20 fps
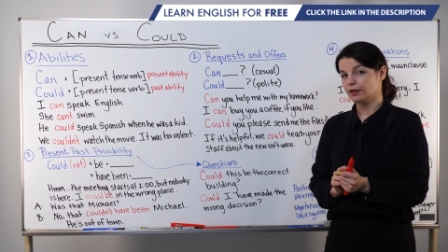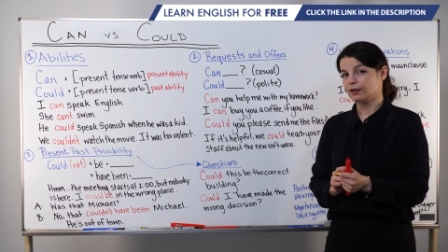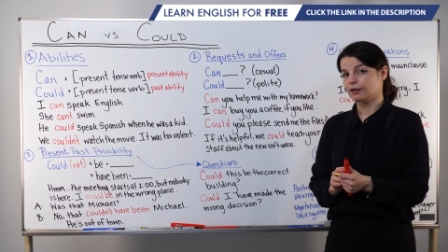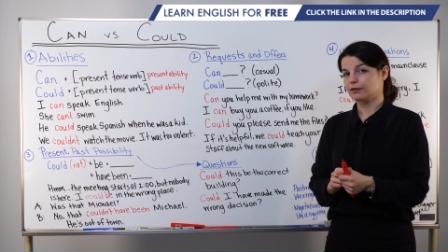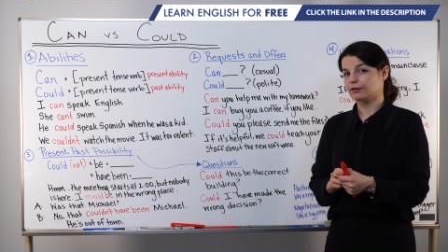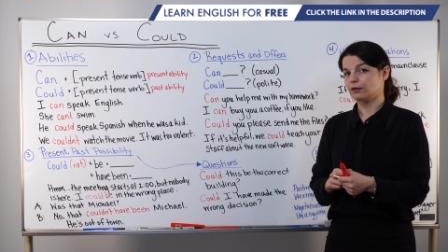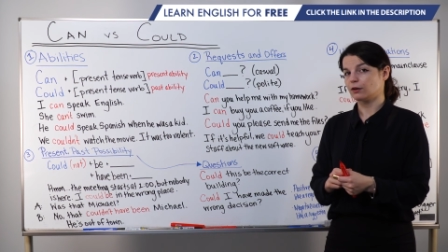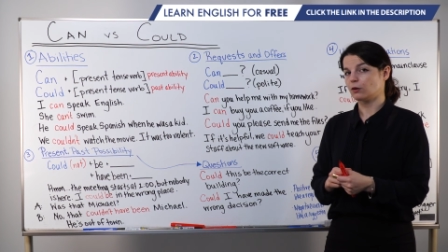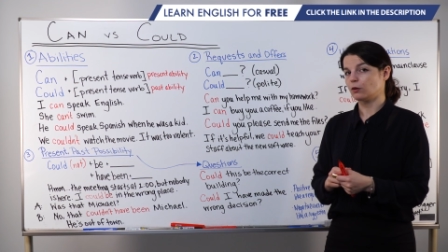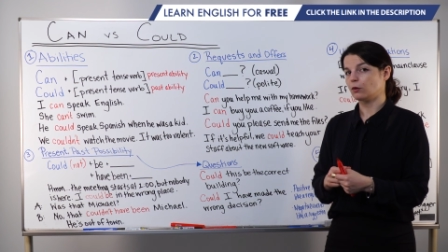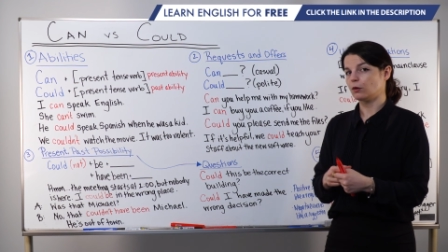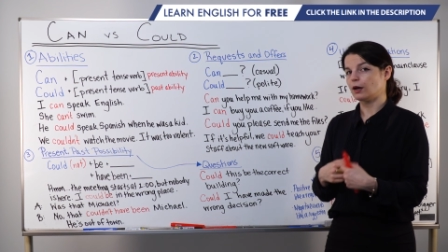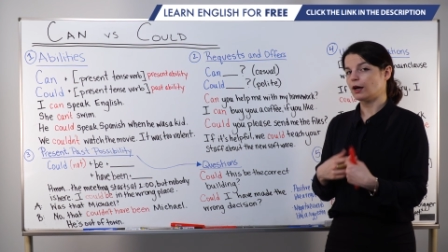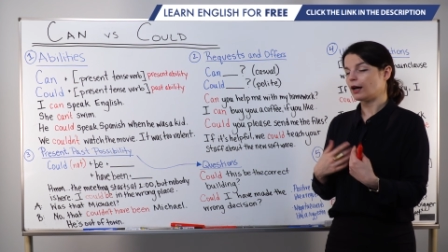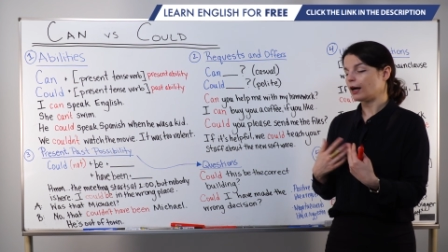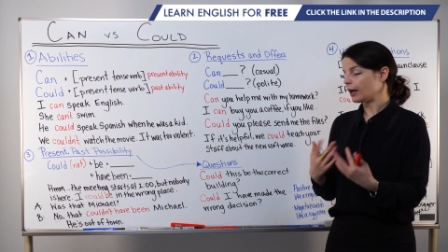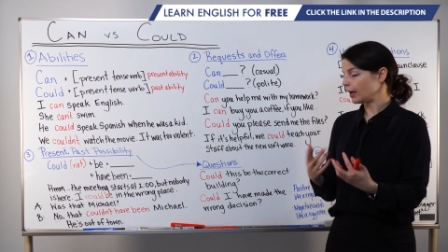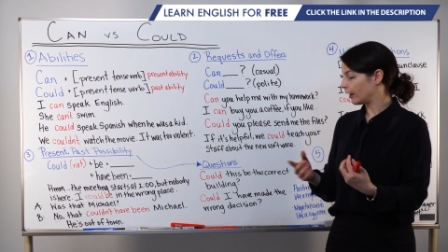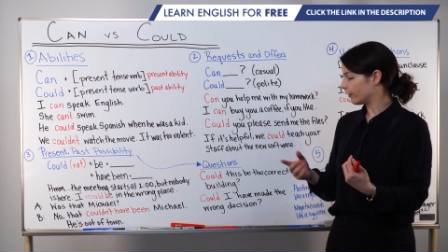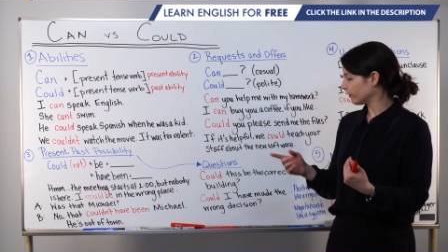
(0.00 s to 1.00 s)
So
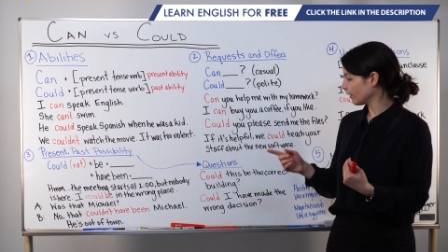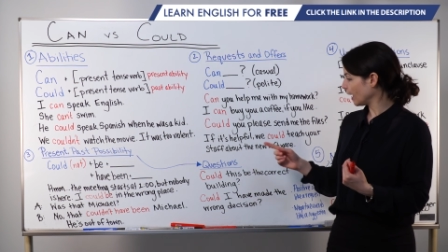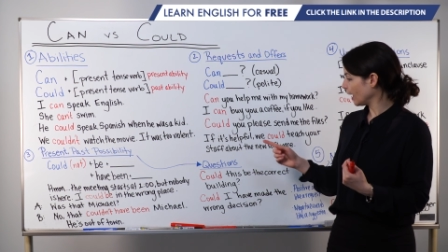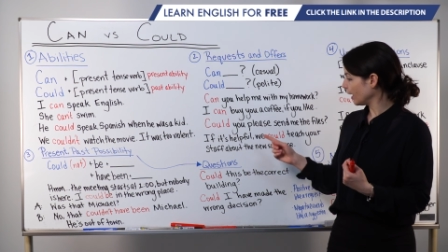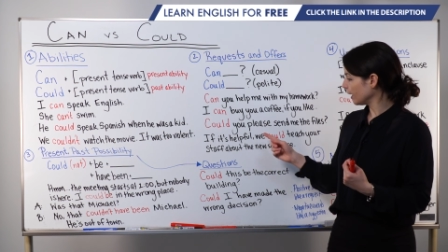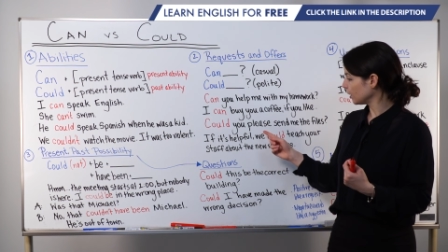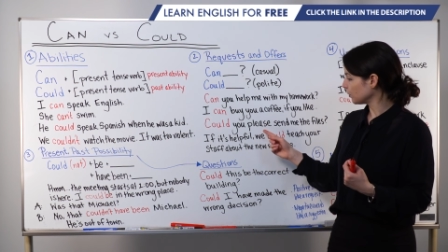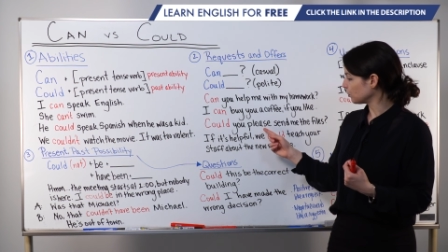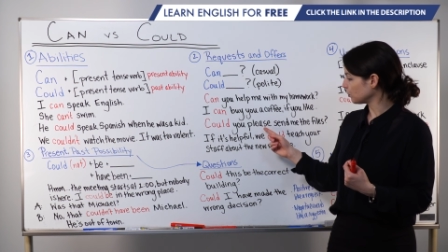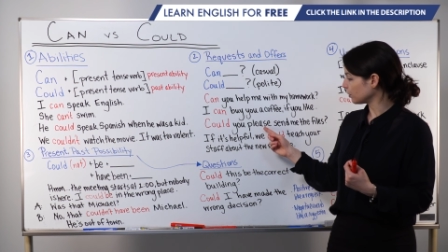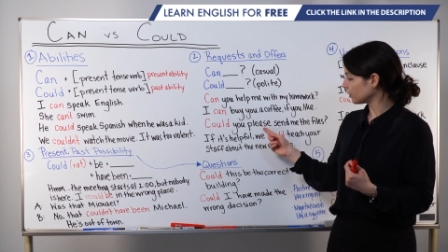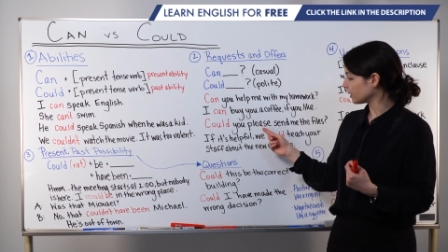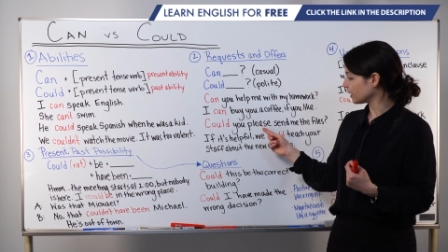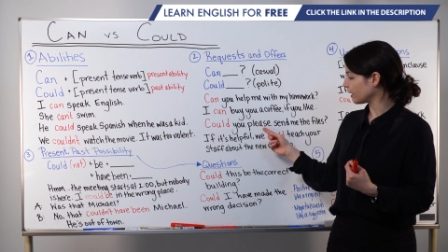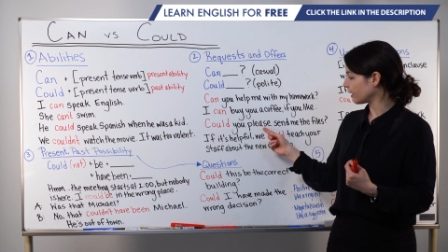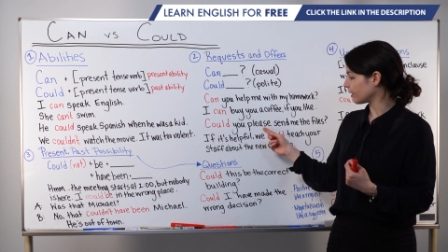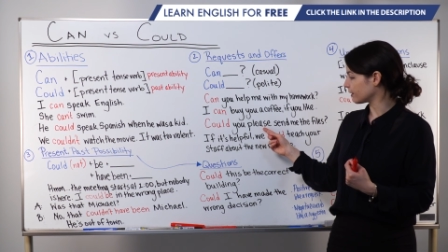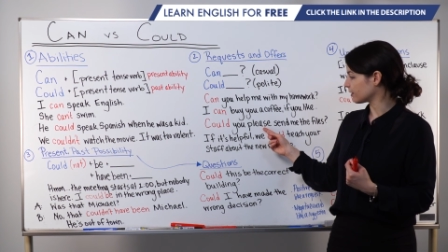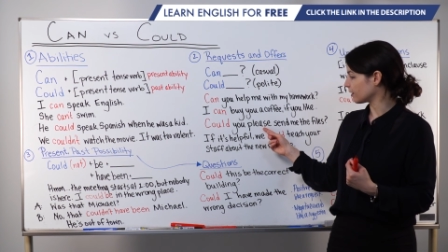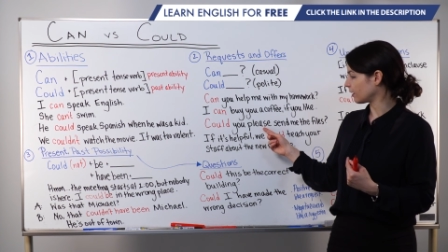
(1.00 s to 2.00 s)
I've added
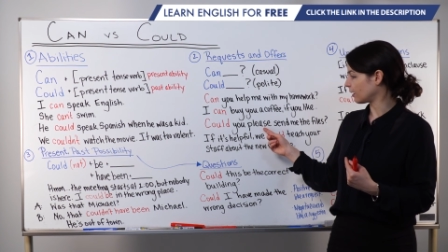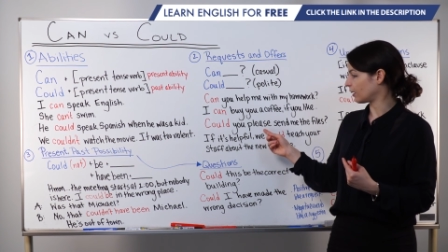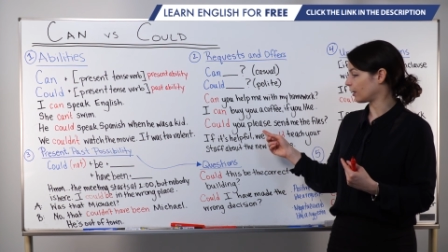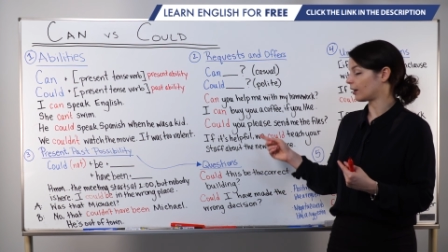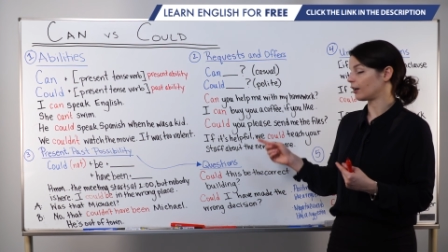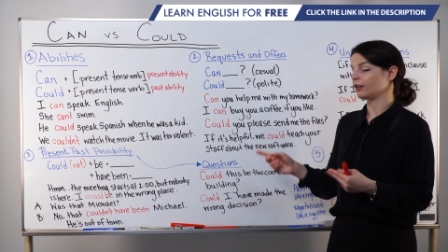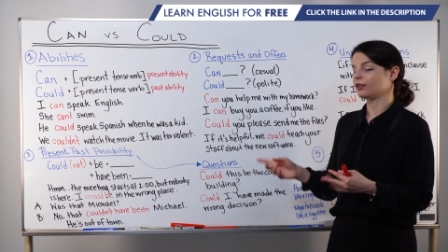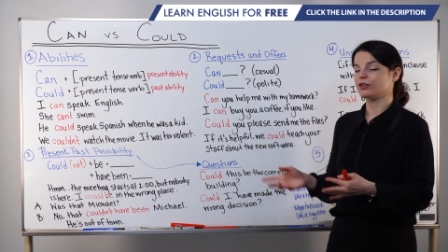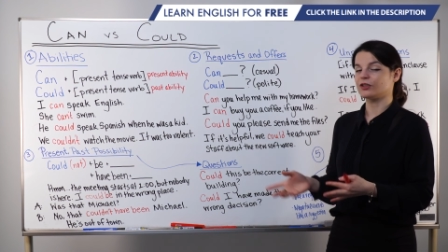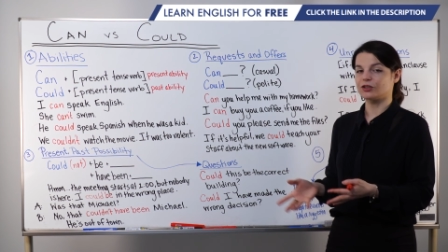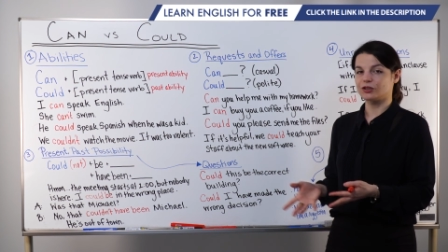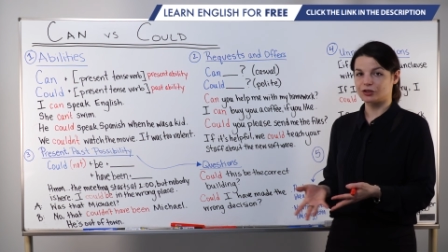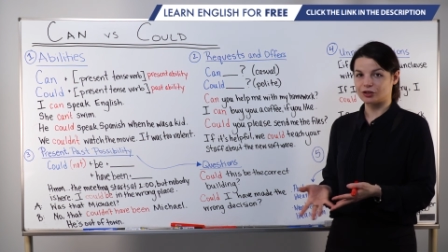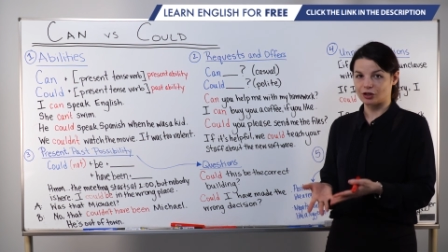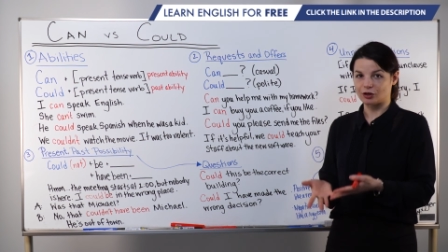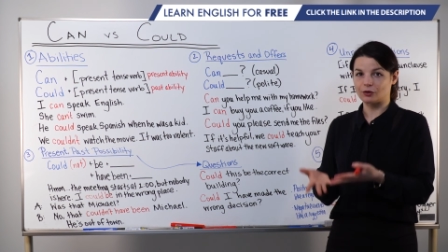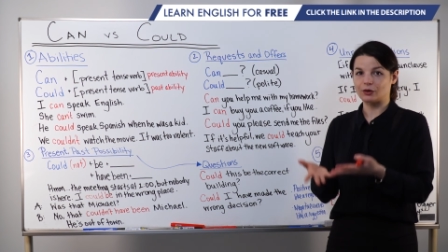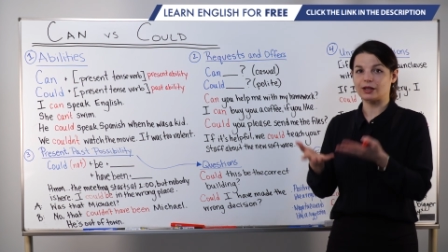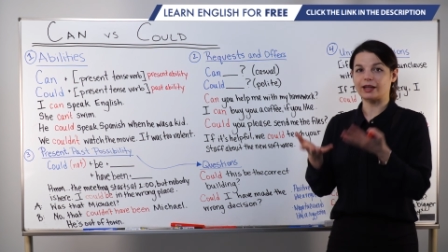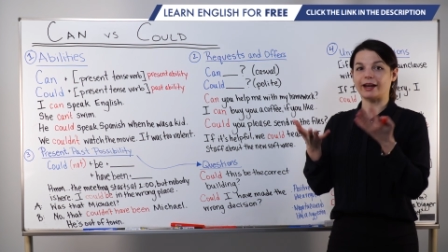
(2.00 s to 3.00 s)
please here to
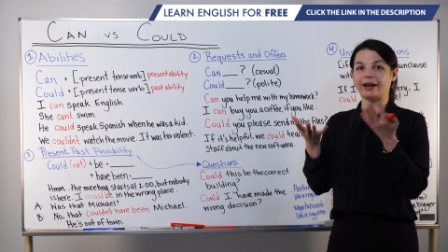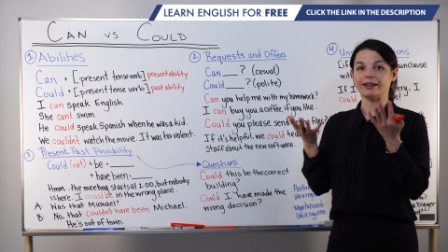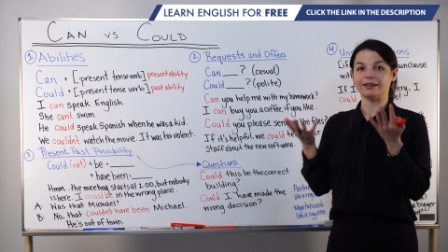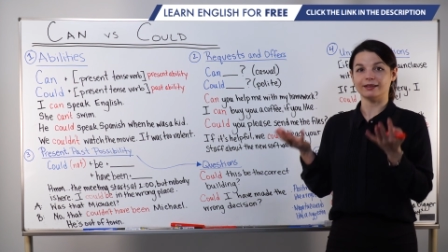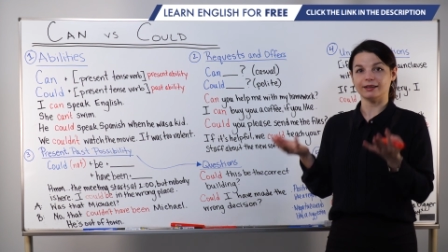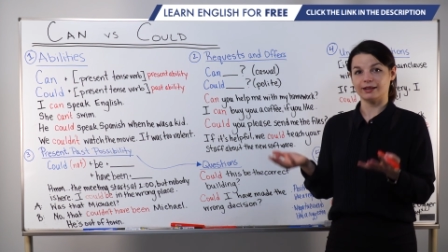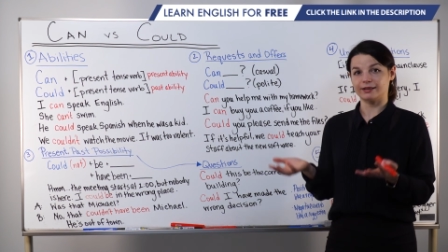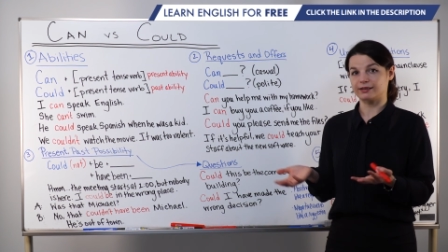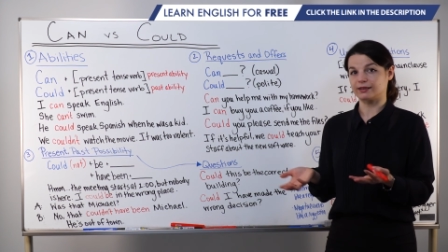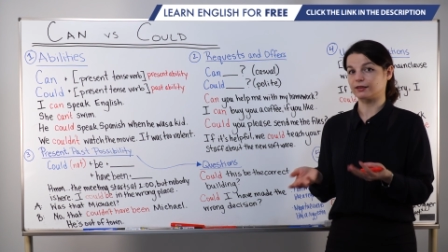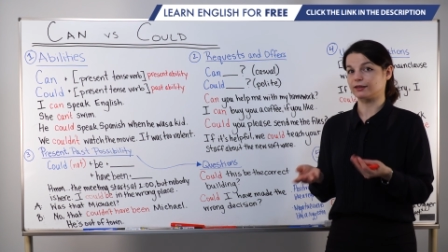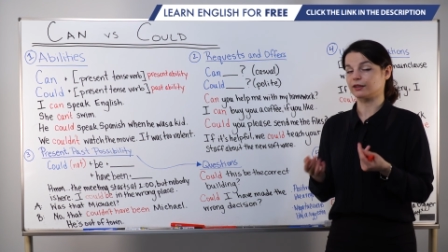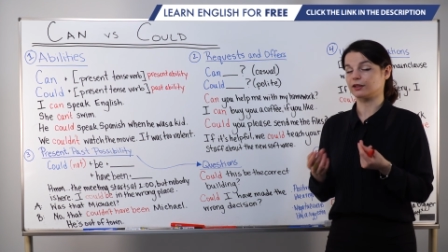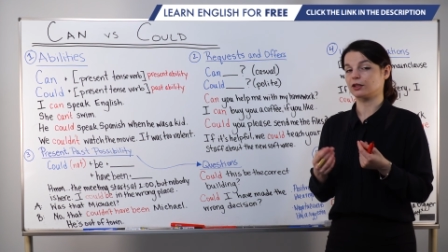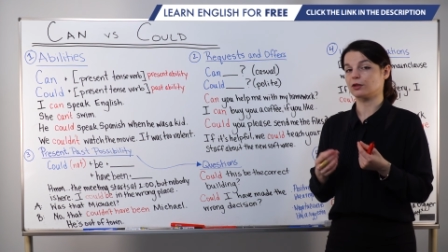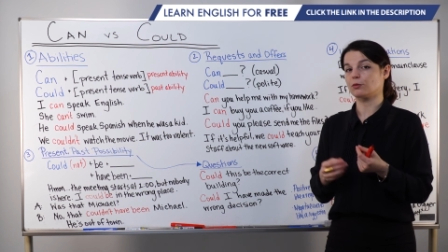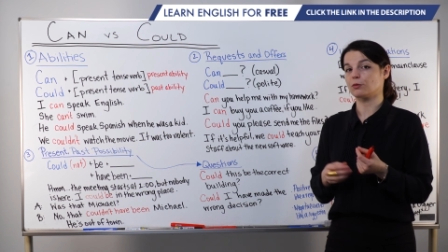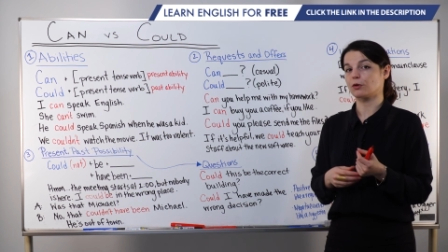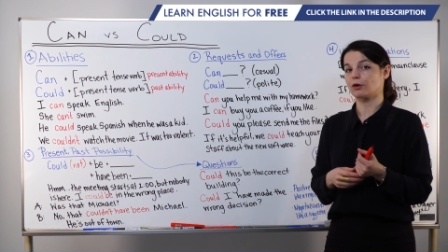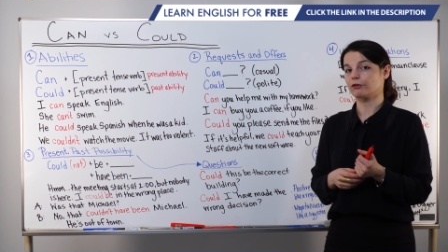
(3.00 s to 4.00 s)
show again it's a
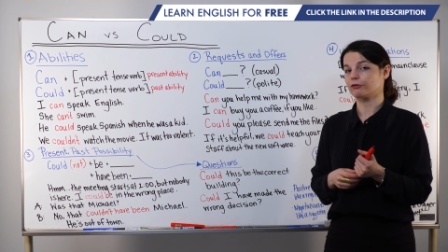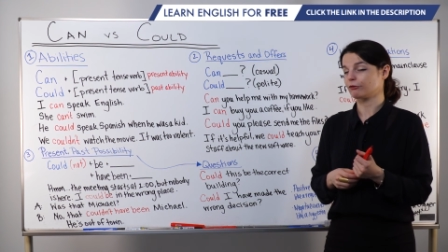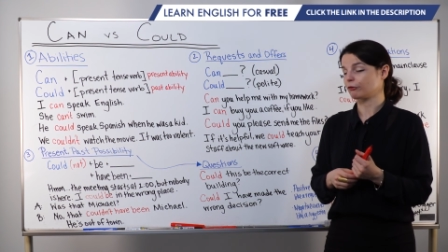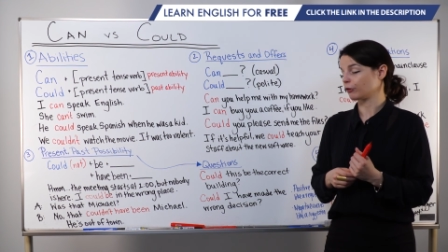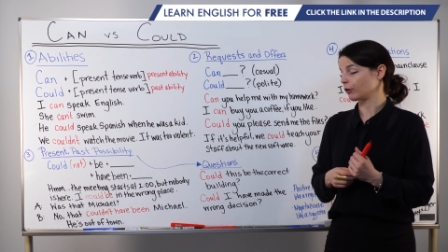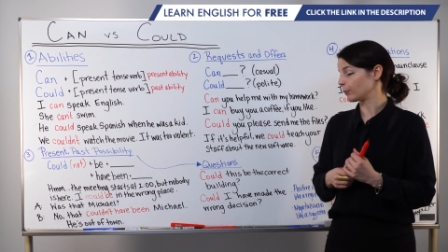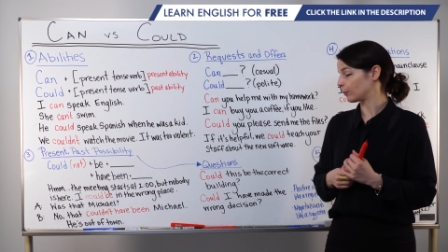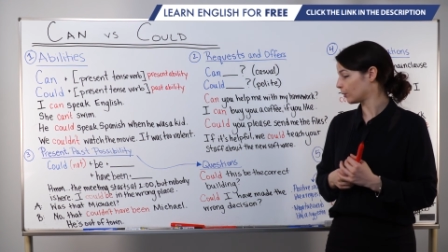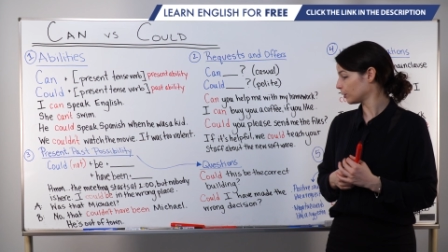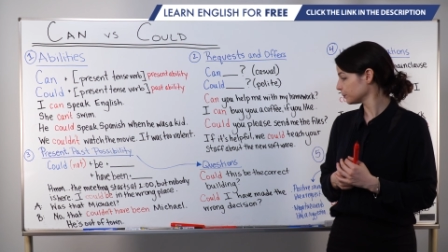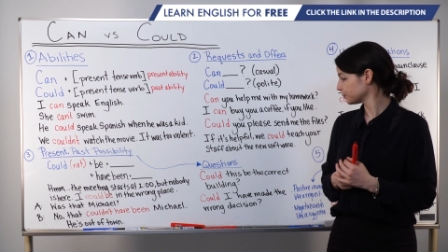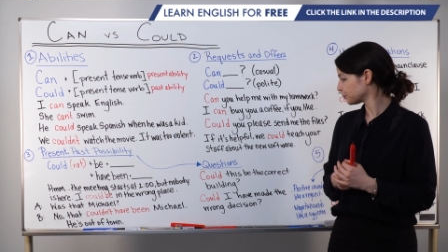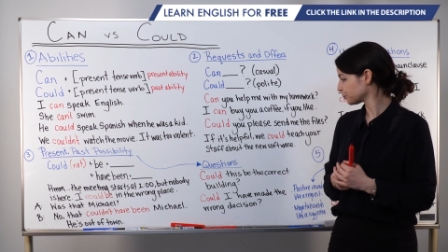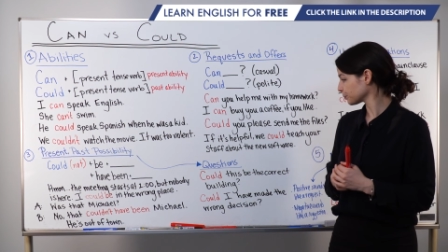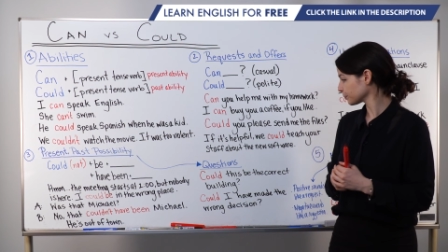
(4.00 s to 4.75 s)
little more formal.